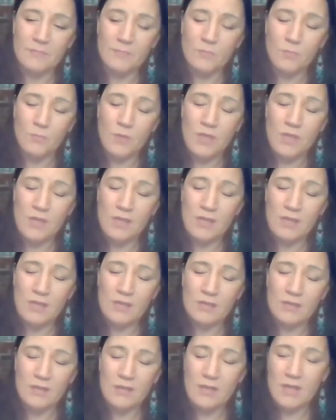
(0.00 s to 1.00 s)

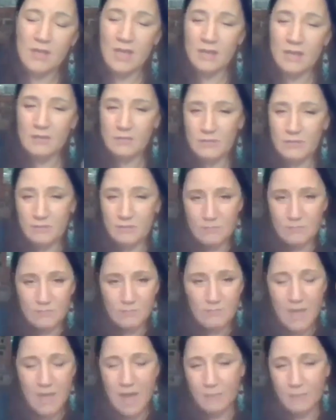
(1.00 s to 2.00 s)
we had
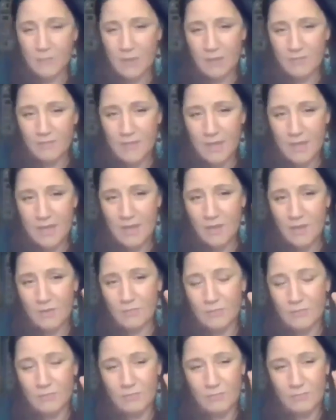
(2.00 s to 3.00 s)
mapped all of that
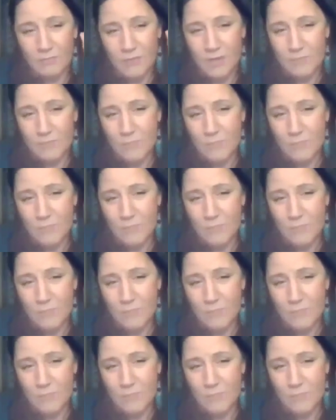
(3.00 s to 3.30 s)
out. We